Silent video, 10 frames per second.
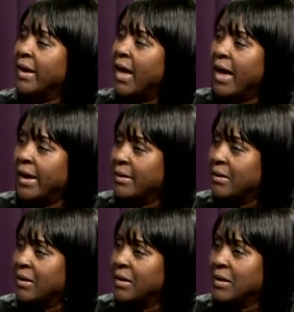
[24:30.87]
guy,
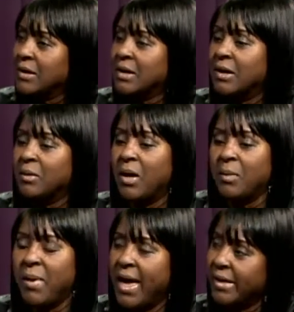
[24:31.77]
a
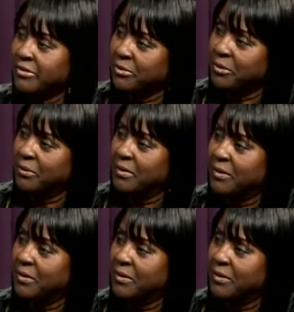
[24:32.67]
pastor.